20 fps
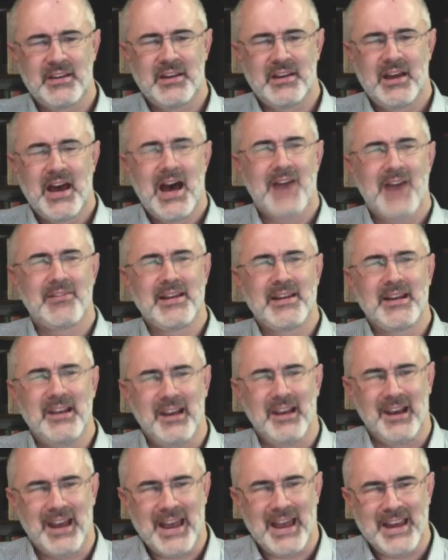Having
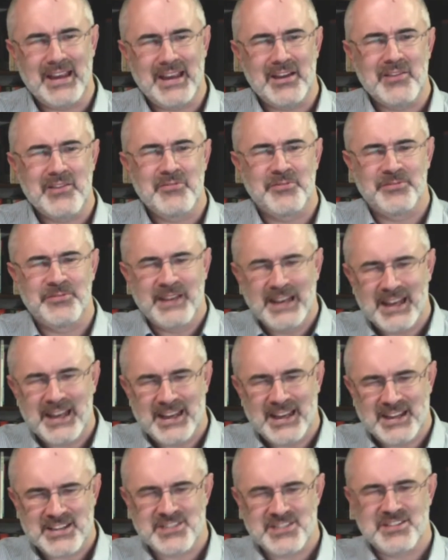like
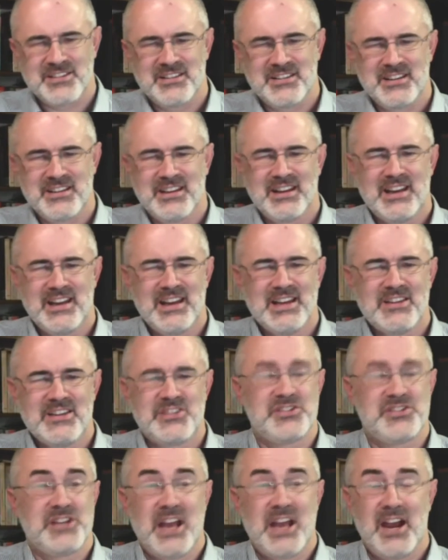feelings,
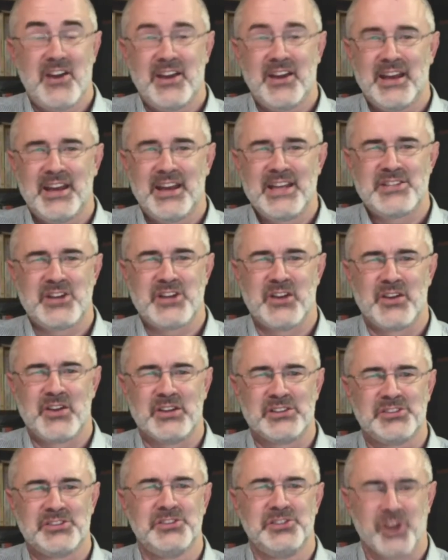sharing in each
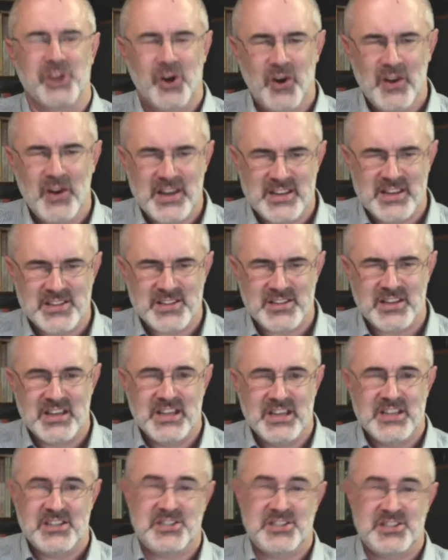other's joys,
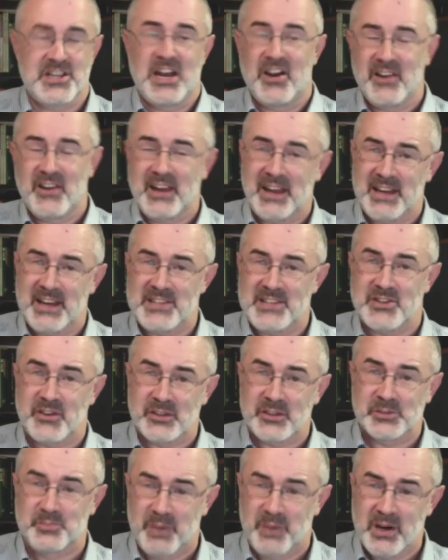sharing in each
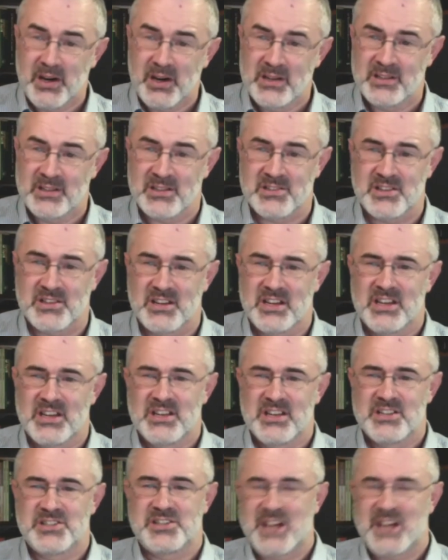other's burdens,
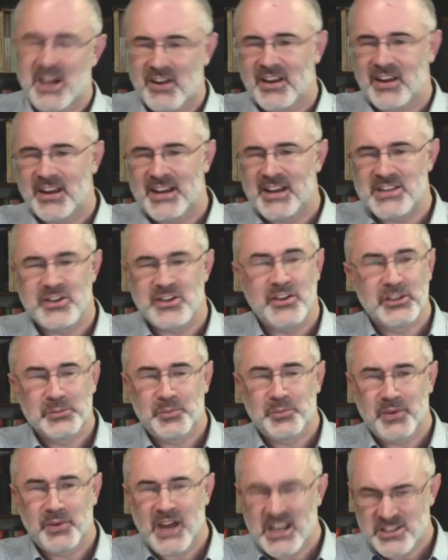sharing in each other's
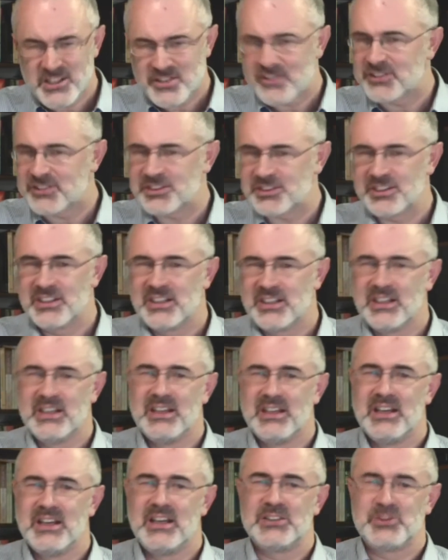pressures,
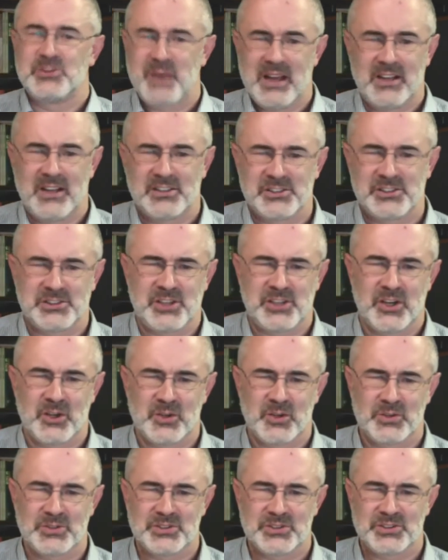as well as sorrows.
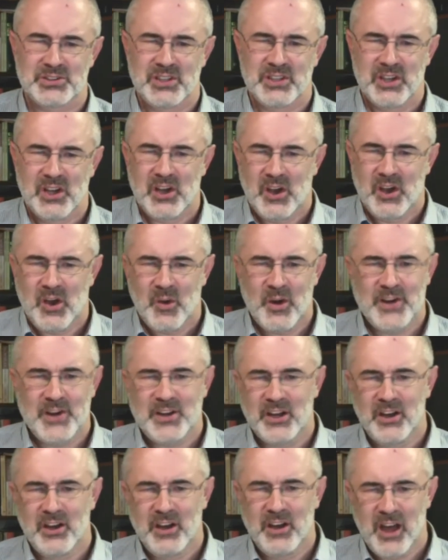We're
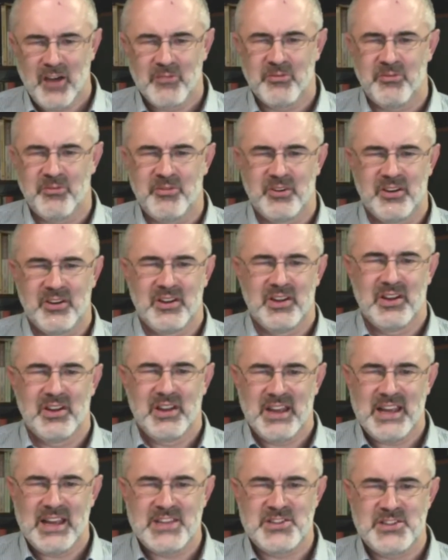to love
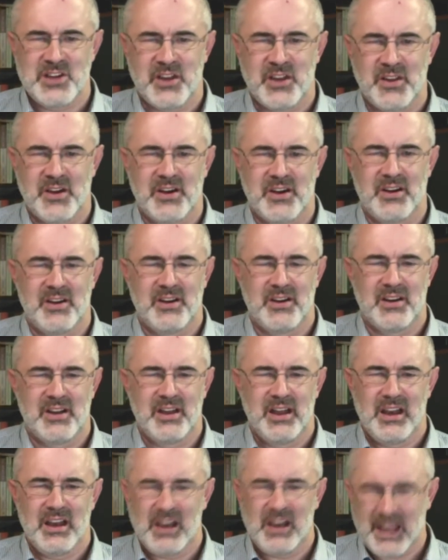each other
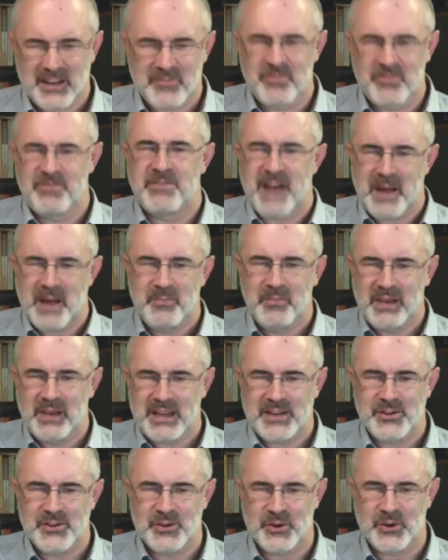like
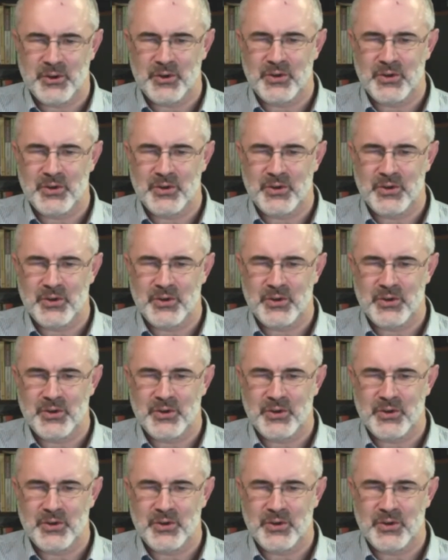family do.